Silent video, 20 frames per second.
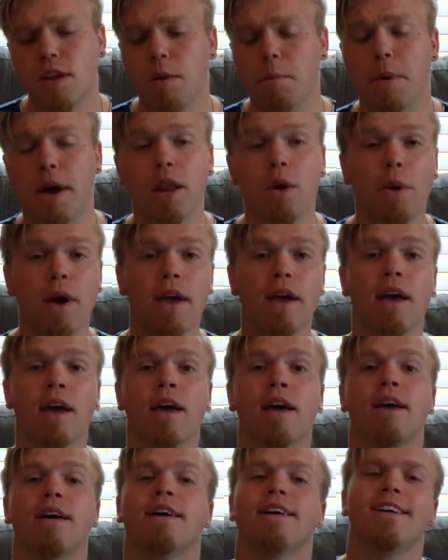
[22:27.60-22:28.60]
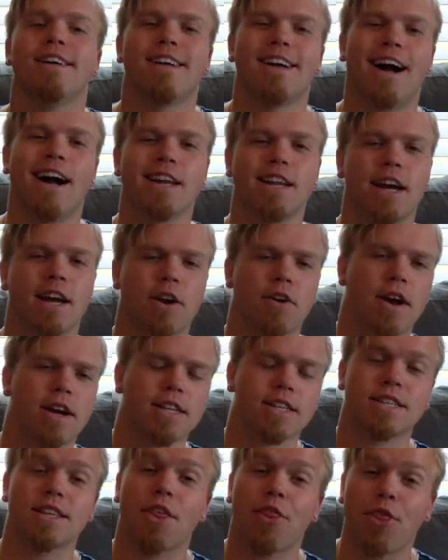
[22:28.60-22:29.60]
But anyway, I
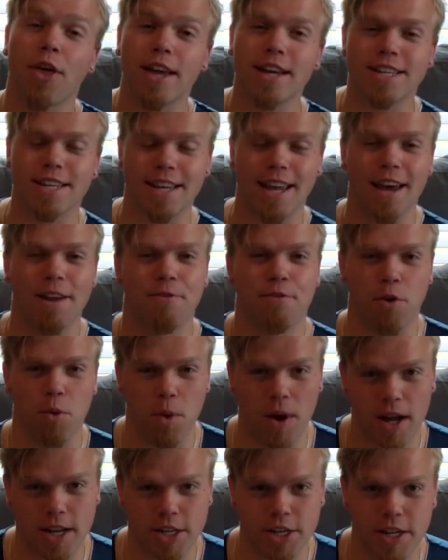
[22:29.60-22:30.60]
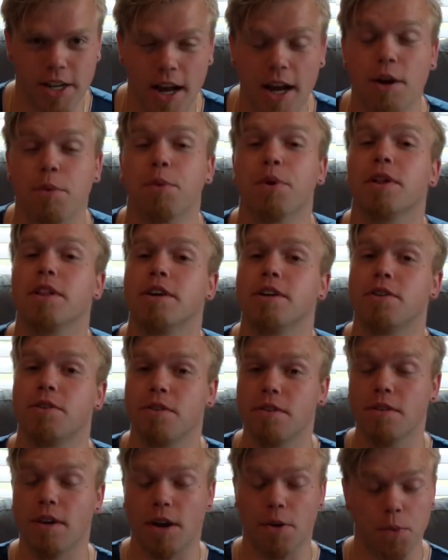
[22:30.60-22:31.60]
digress. Thanks again for watching. I really
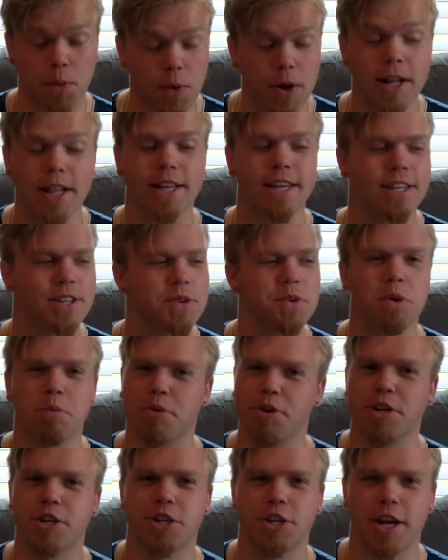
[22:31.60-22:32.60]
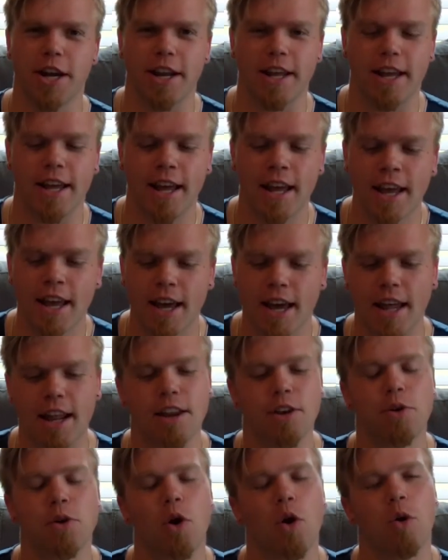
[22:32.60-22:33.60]
do appreciate it, and I
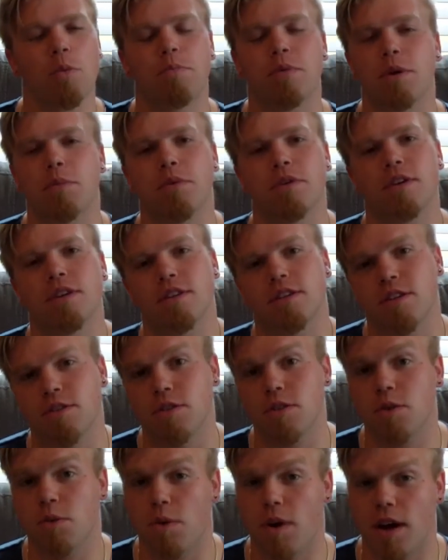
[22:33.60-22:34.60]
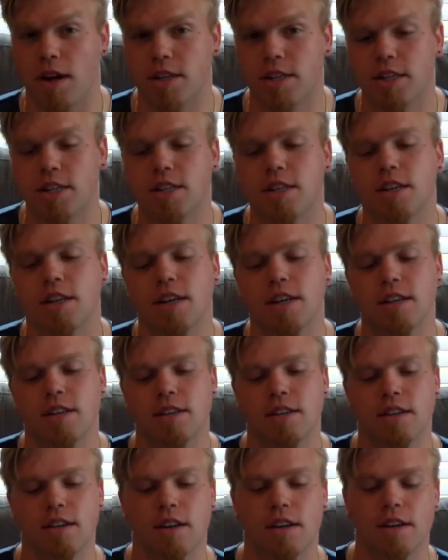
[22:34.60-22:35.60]
do hope people continue to watch.
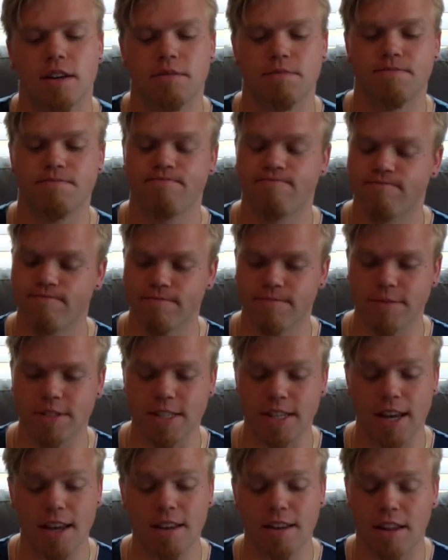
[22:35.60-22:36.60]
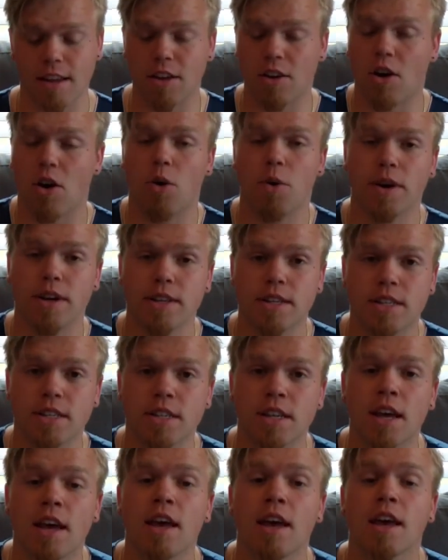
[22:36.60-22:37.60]
And again, like
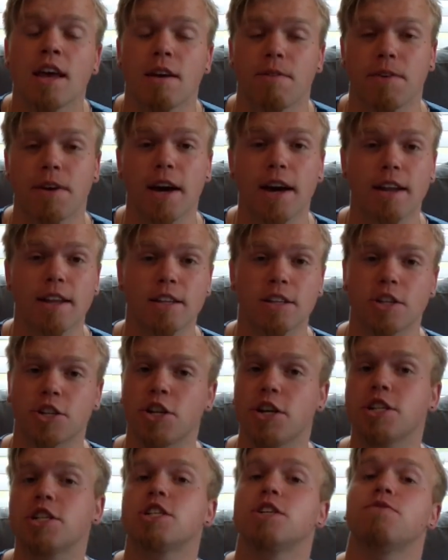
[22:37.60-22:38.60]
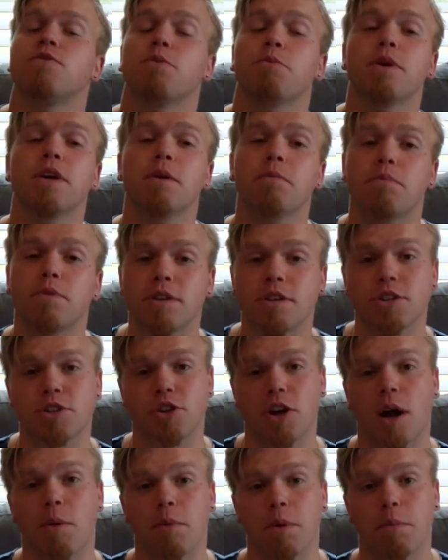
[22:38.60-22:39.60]
always, if you got a suggestion for me, please
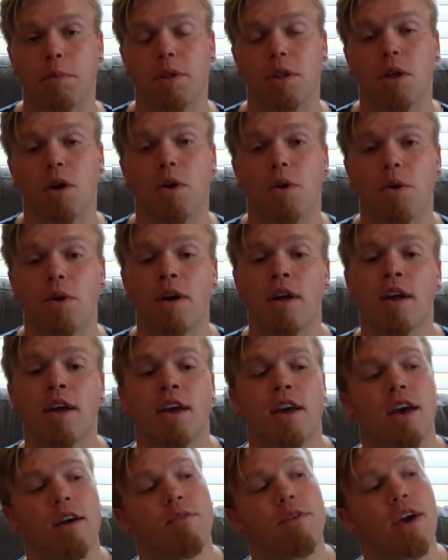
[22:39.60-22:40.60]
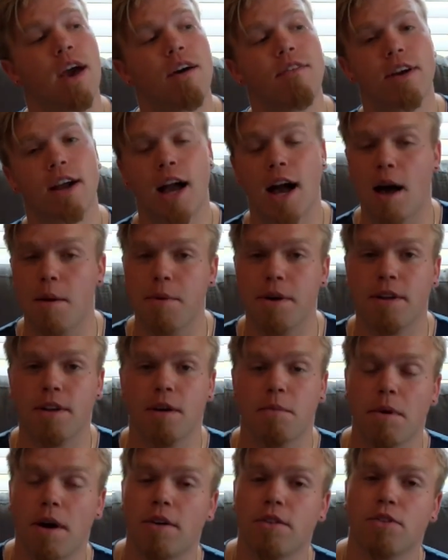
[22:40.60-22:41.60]
drop it below. If you have a comment
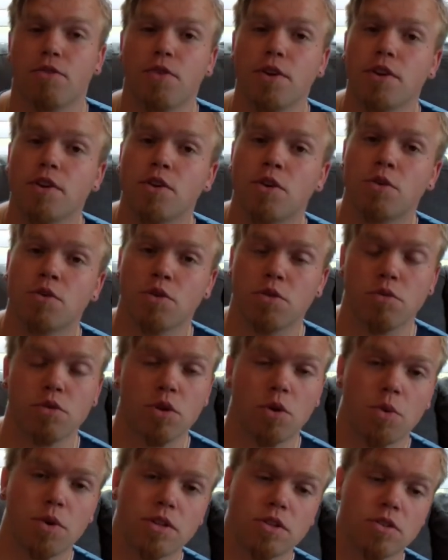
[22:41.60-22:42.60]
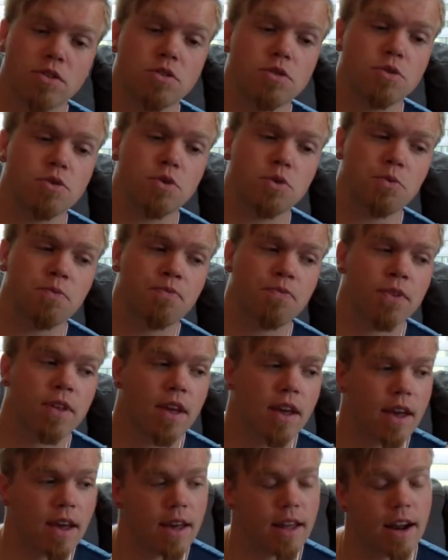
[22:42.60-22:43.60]
about the video, you know what to do.
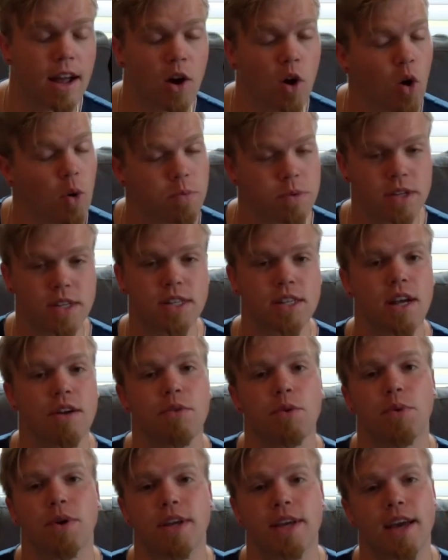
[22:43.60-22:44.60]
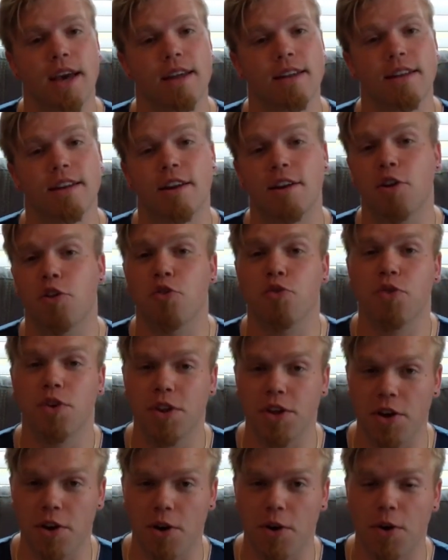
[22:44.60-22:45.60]
And I hope to see everyone again in another
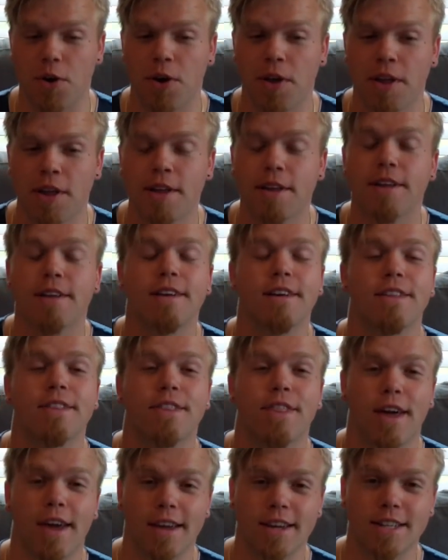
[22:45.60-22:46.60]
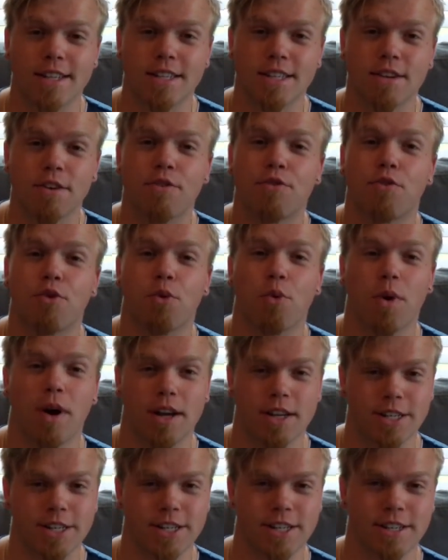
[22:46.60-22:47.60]
video, and thanks for
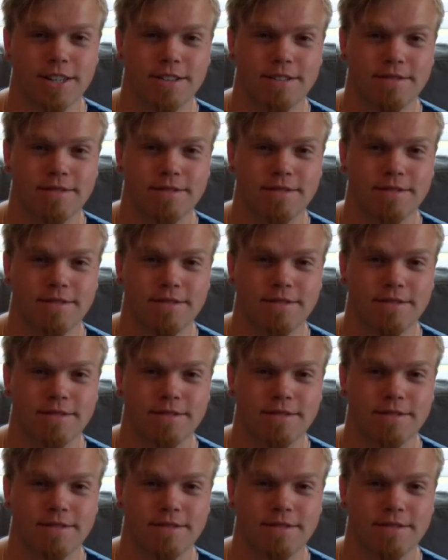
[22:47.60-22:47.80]
watching.